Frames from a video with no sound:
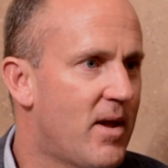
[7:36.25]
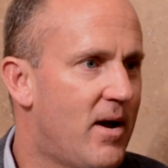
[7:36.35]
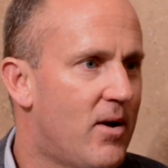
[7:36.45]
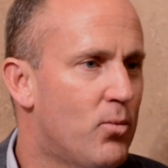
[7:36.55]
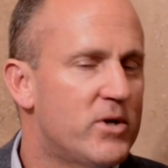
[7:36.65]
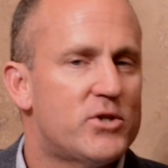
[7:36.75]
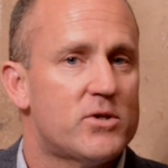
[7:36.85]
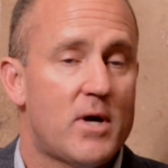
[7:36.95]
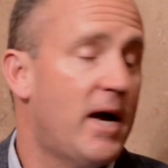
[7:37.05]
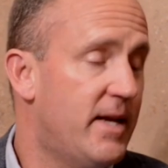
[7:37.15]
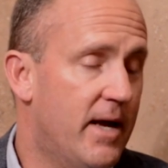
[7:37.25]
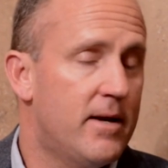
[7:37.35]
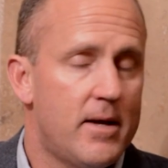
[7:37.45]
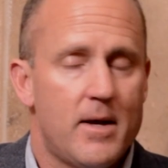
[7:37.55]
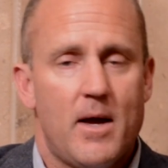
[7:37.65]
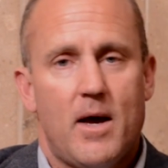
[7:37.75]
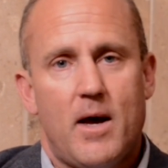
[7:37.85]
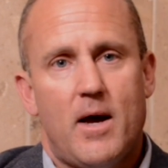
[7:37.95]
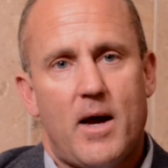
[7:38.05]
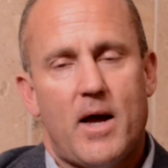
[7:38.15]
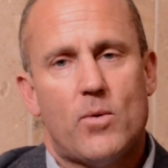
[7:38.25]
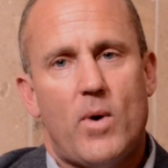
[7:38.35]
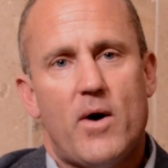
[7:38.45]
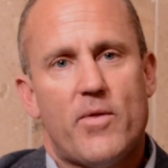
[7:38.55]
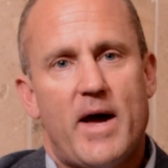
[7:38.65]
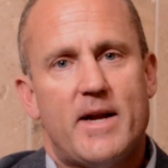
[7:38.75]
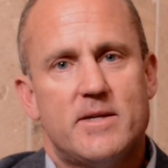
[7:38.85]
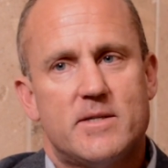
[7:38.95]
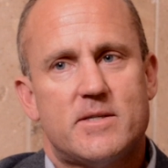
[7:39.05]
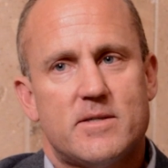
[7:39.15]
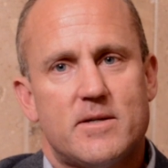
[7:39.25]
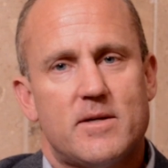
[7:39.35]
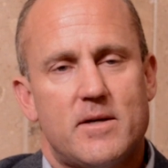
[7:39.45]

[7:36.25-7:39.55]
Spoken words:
which I did. And while that is,